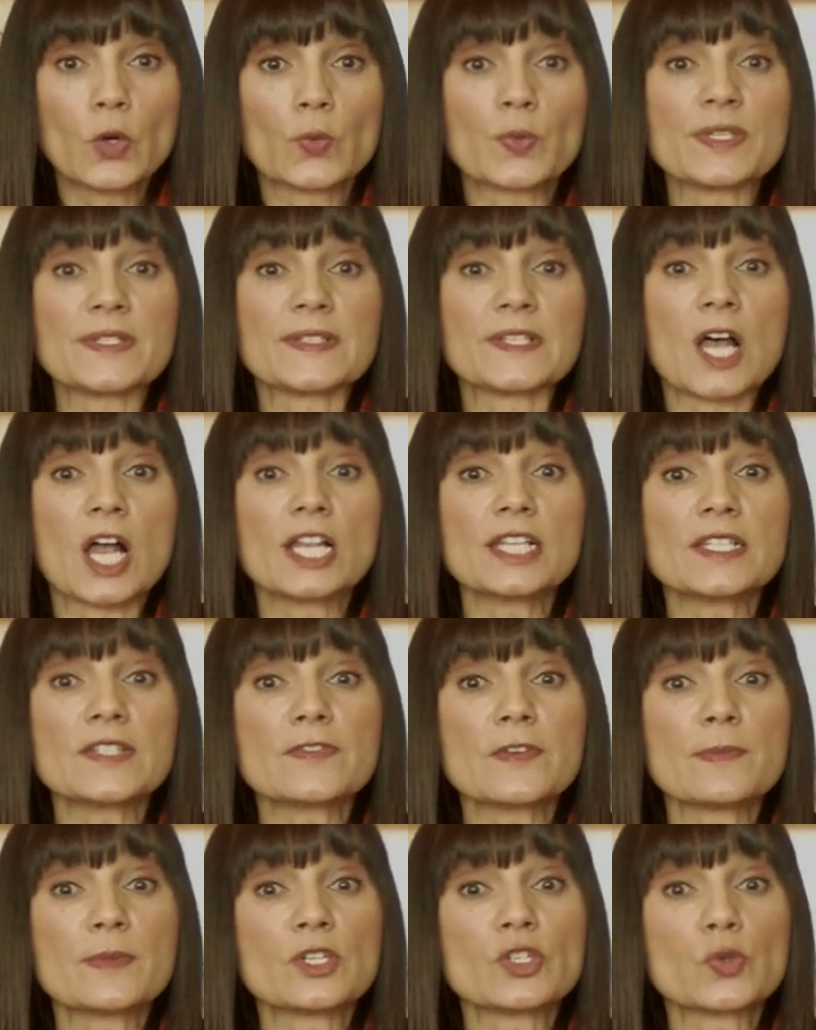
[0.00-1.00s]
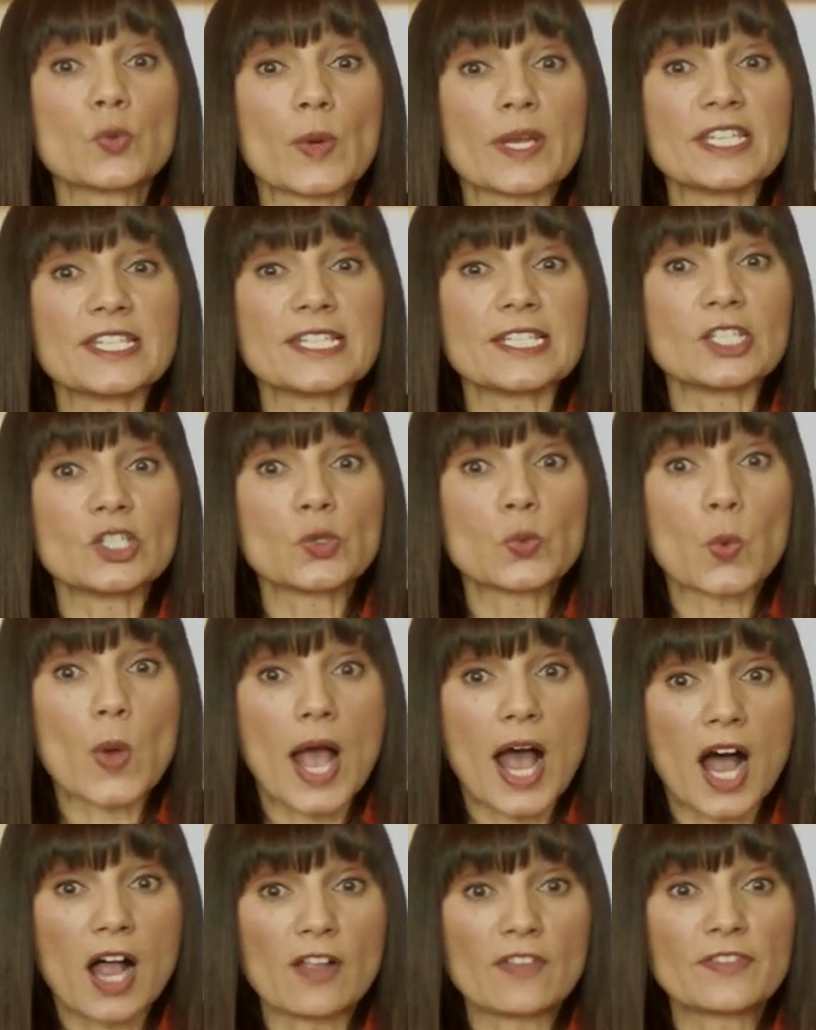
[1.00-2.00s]
Results from a
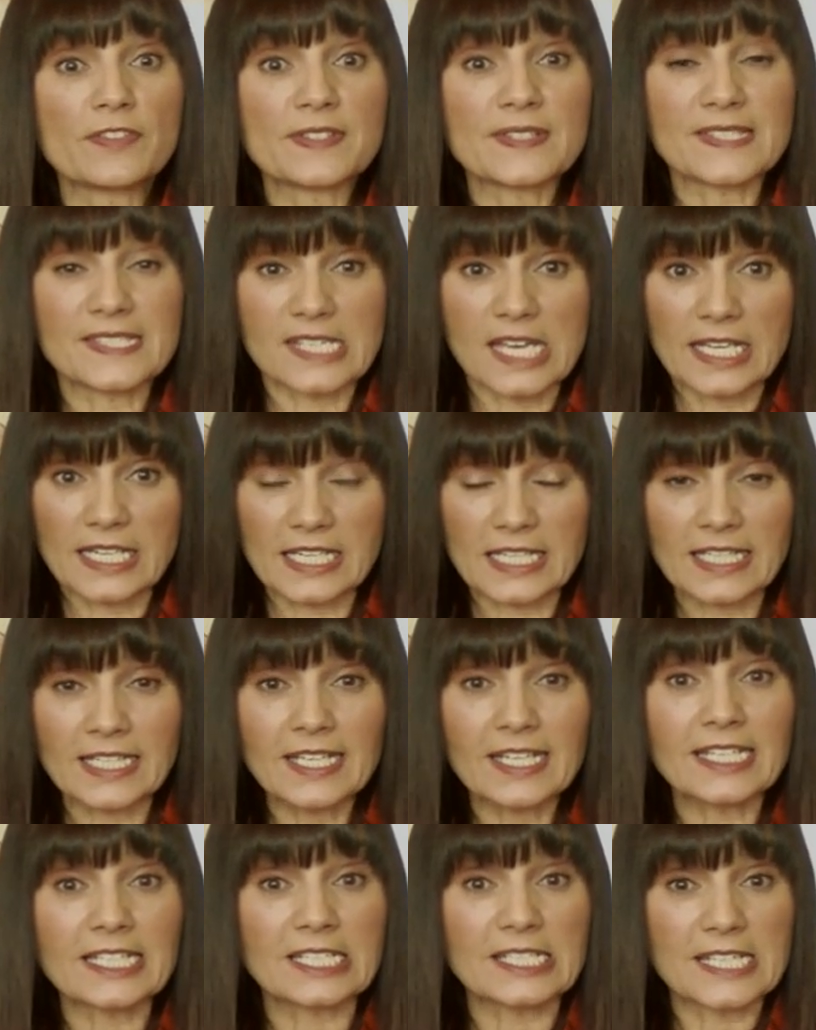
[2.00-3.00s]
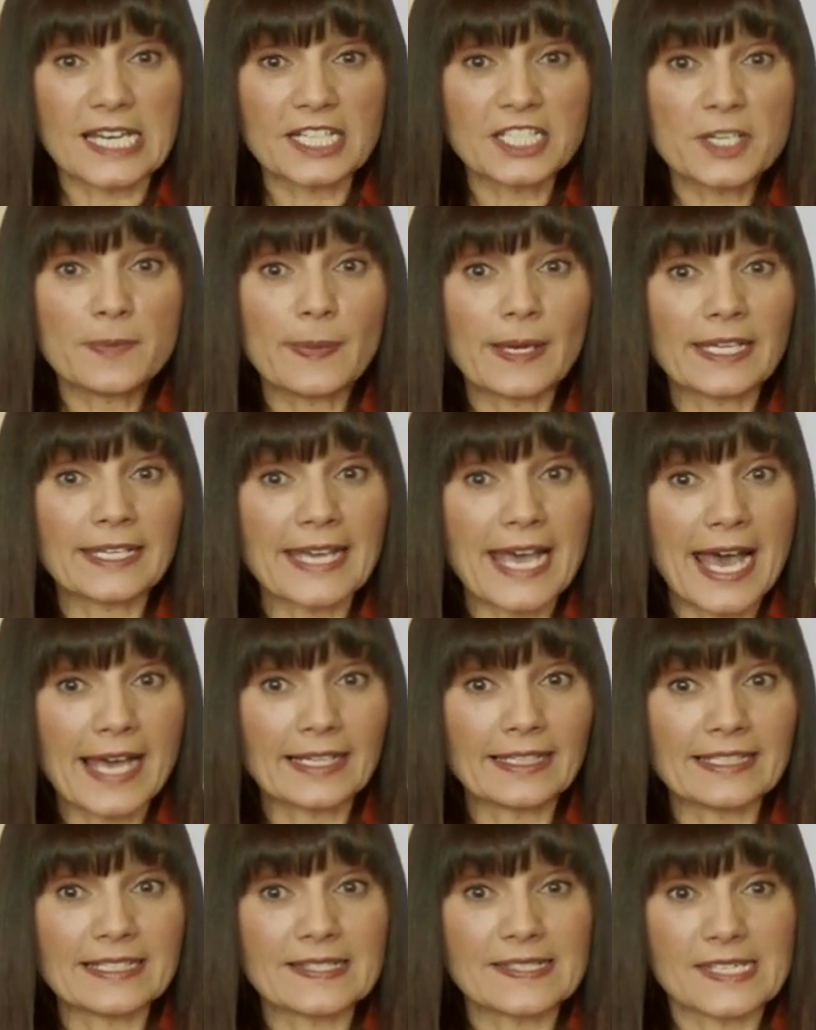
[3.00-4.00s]
2012 study conducted by
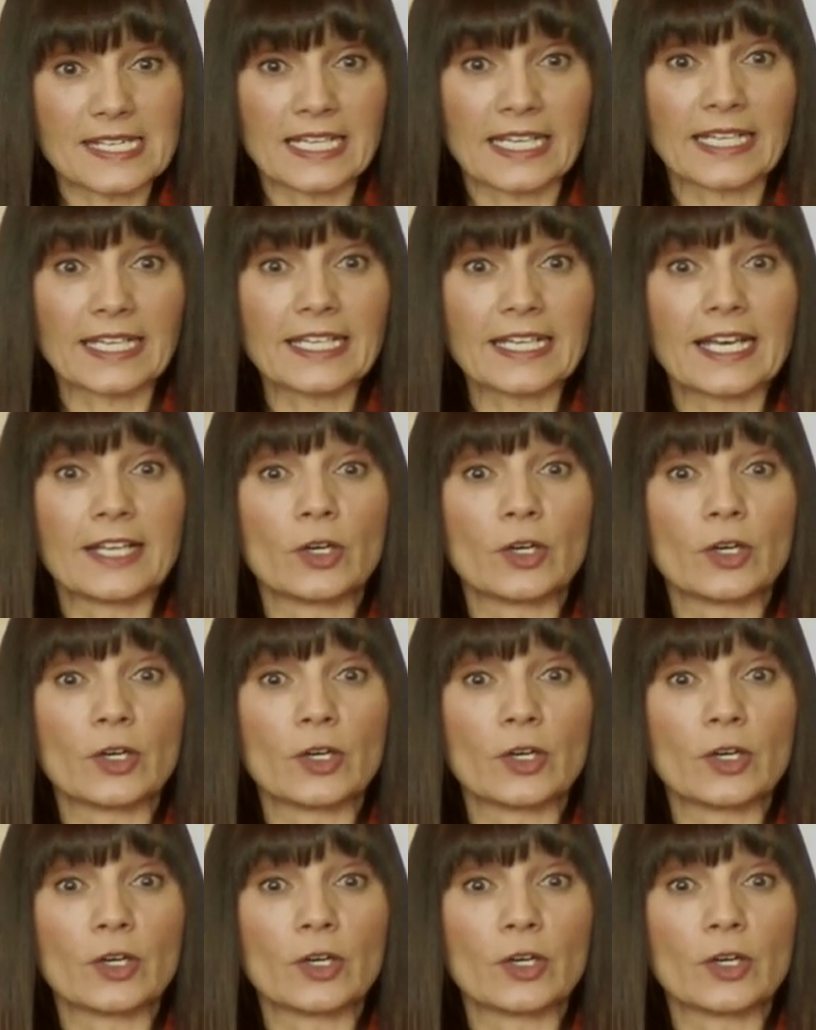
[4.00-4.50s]
Catalyst Inc.,